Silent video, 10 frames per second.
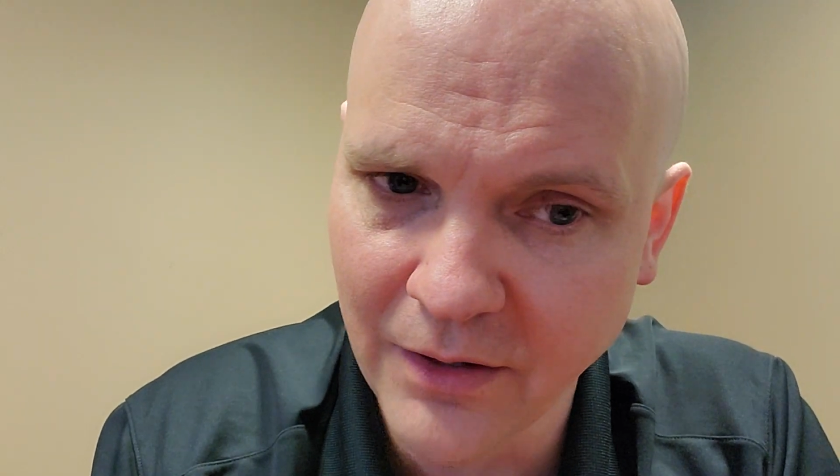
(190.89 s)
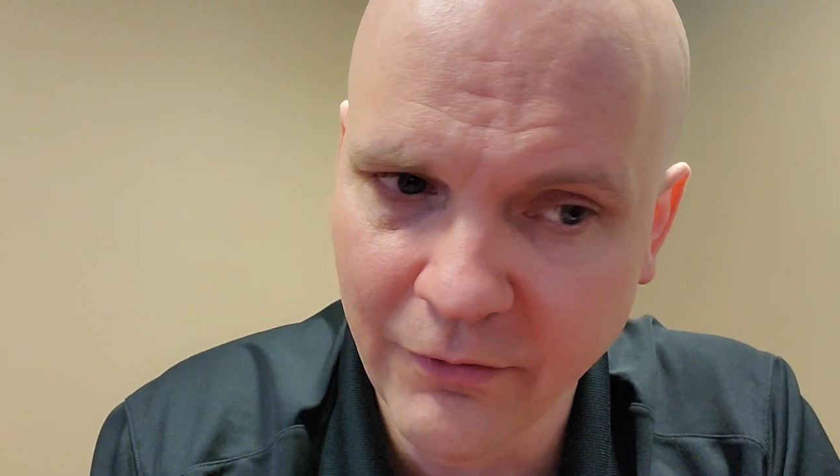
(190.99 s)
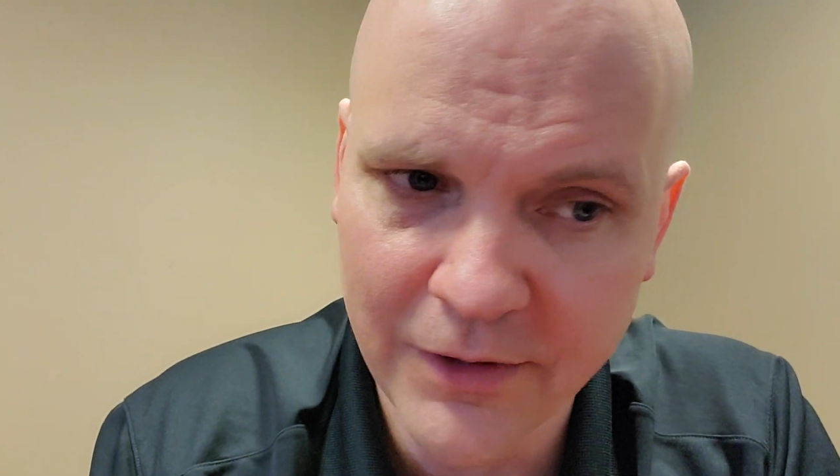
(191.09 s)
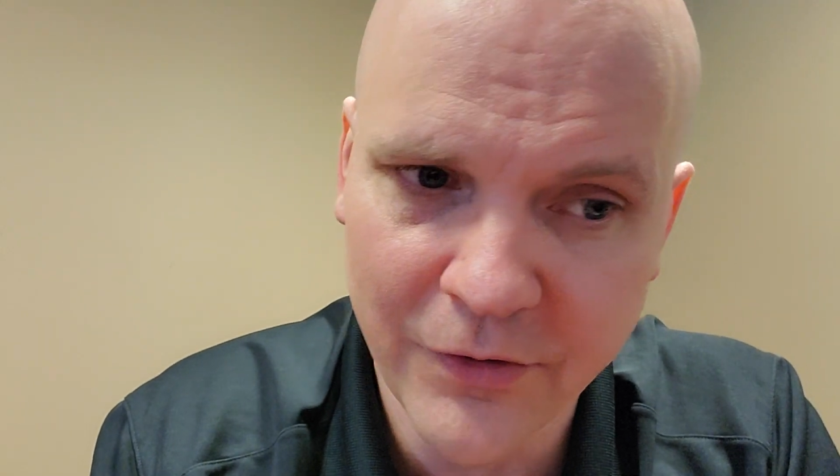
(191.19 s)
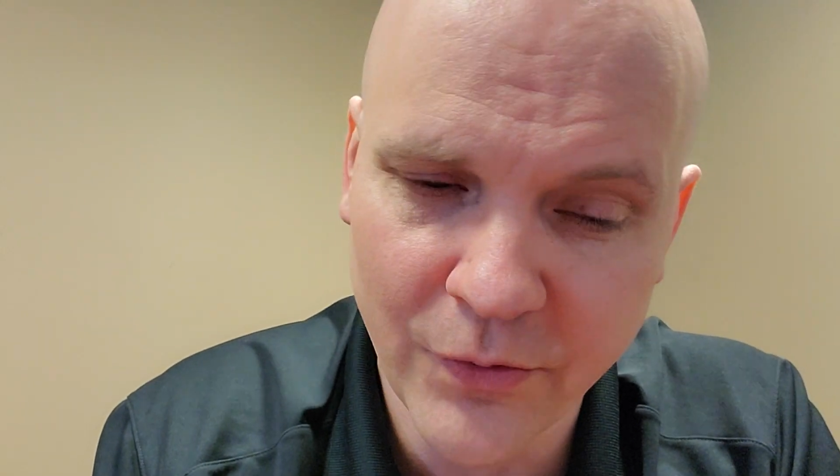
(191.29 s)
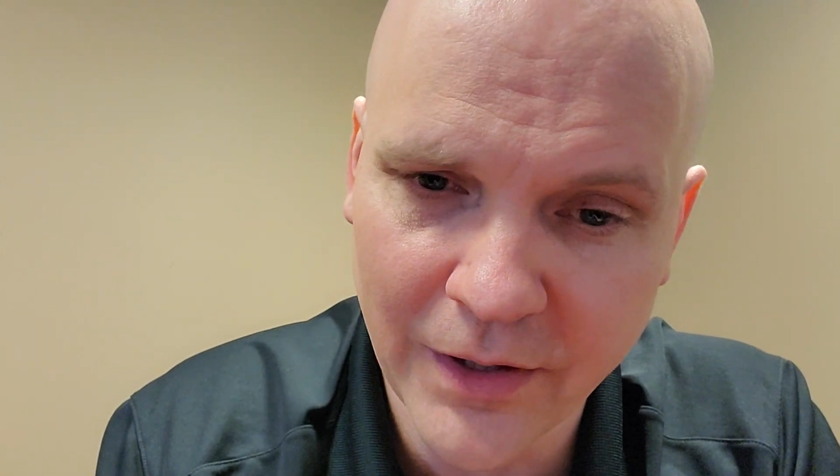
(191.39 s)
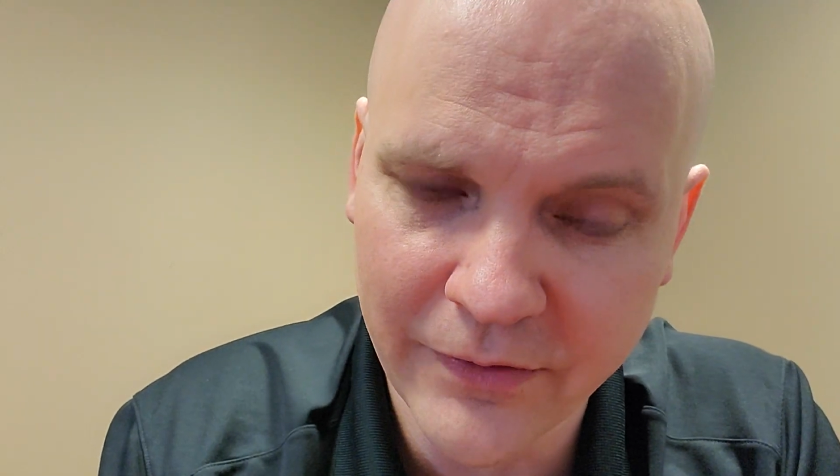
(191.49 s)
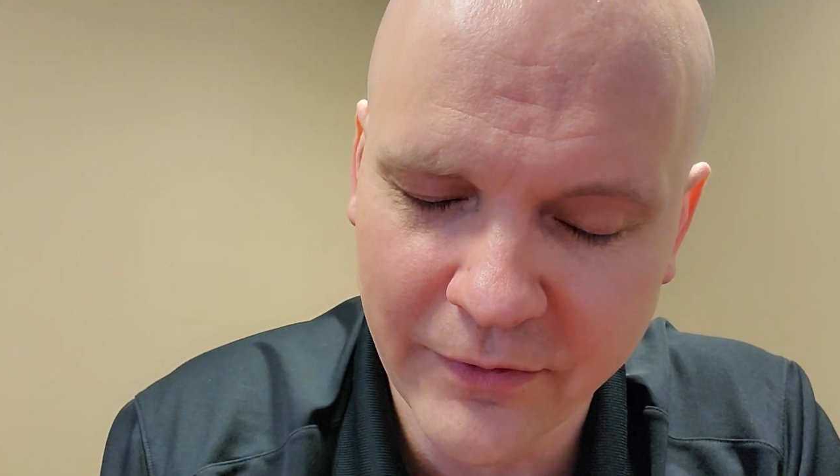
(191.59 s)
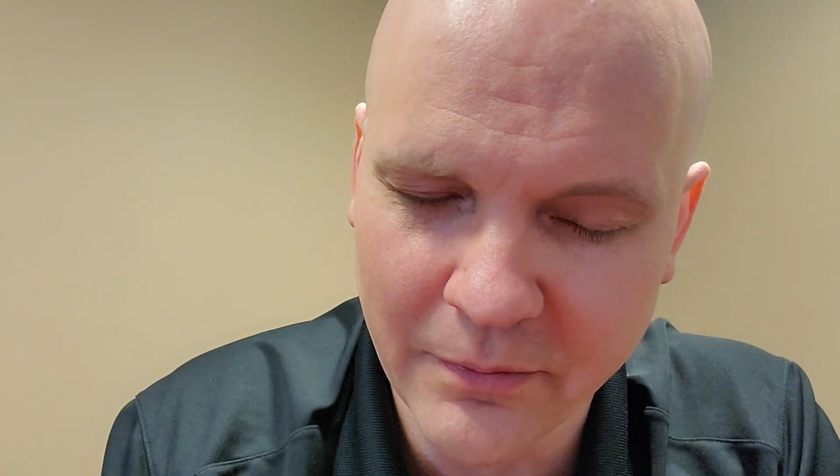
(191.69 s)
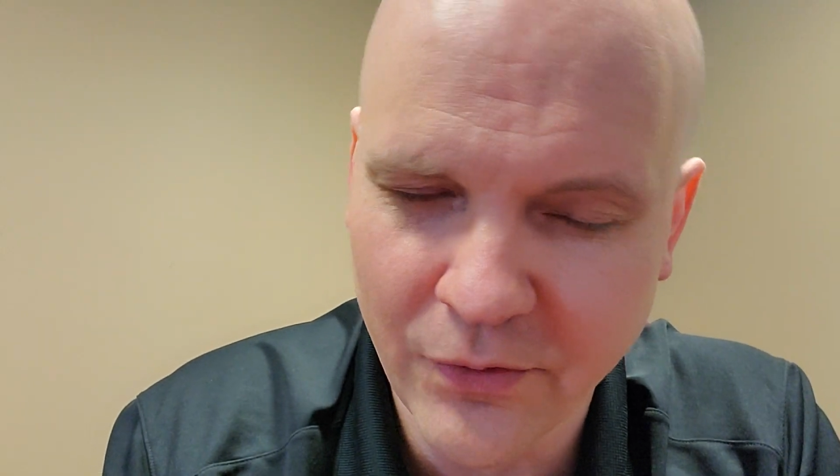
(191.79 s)
I'm going to redo it
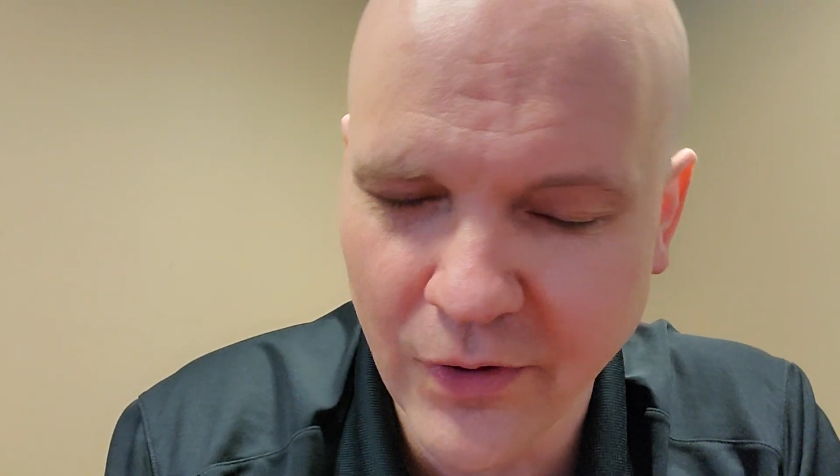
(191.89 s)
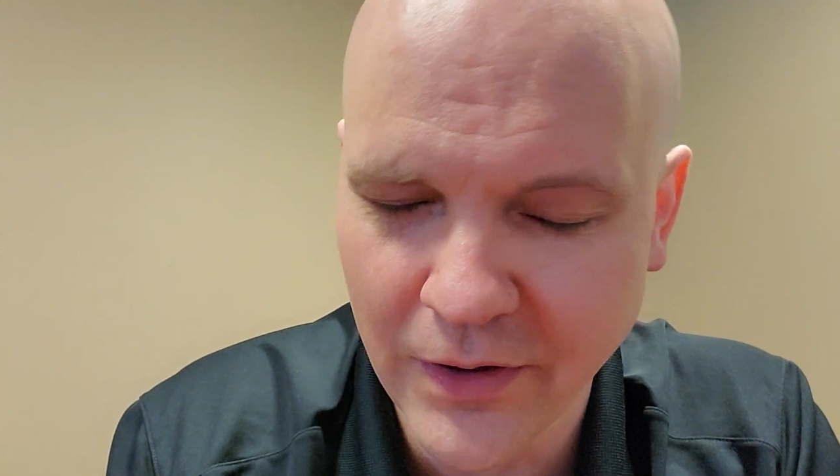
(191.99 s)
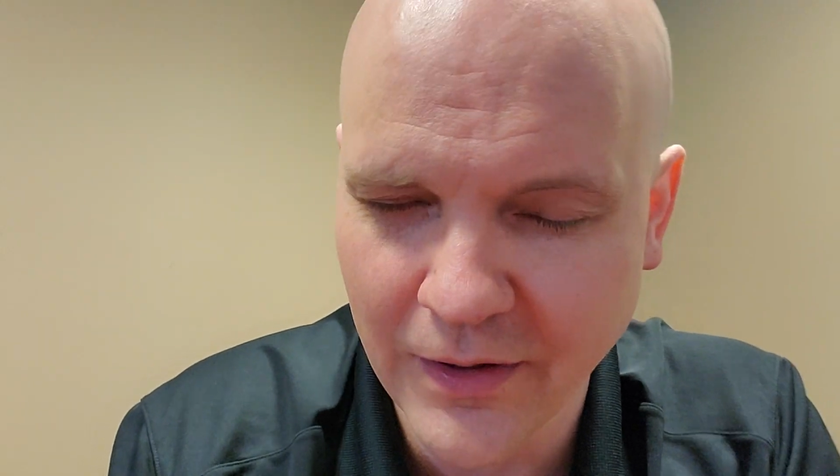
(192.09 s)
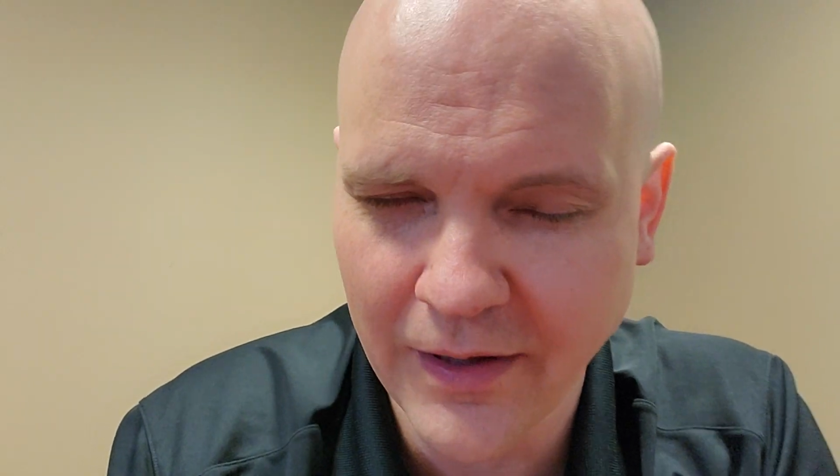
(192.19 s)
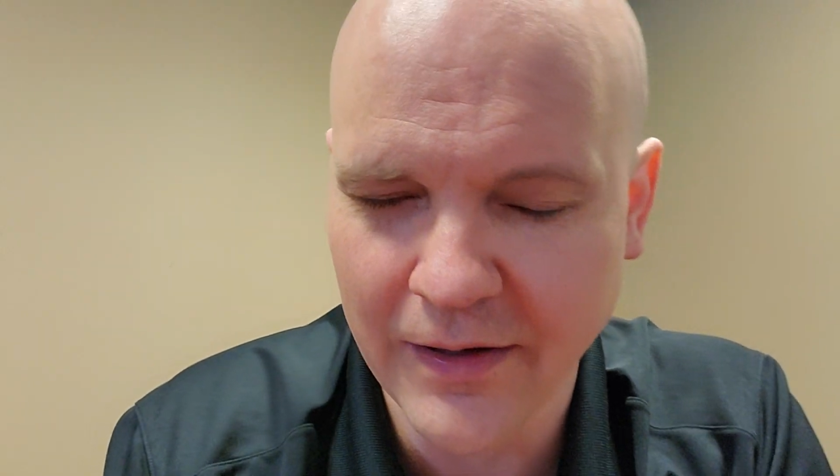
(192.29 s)
at some point